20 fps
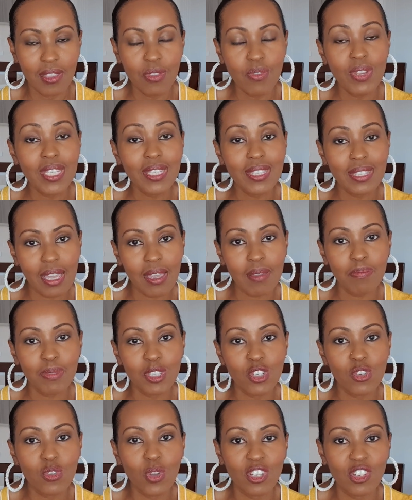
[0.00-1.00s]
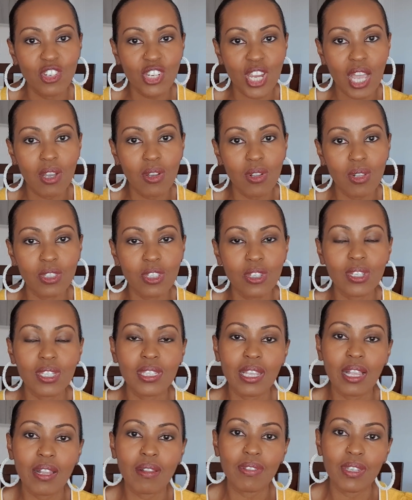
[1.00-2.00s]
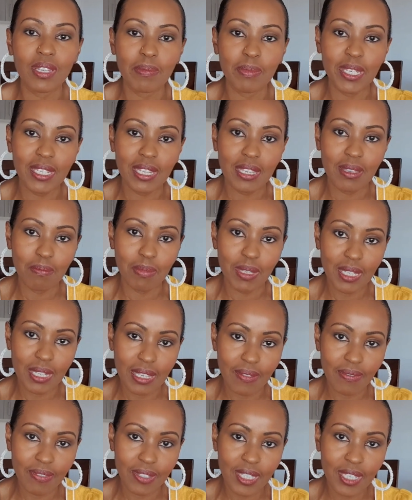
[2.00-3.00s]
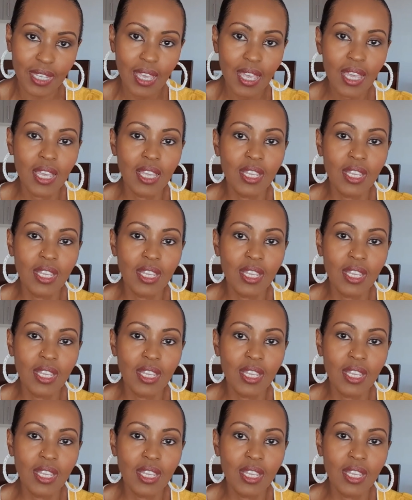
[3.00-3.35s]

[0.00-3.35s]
three steps to unshackle your self-limiting beliefs.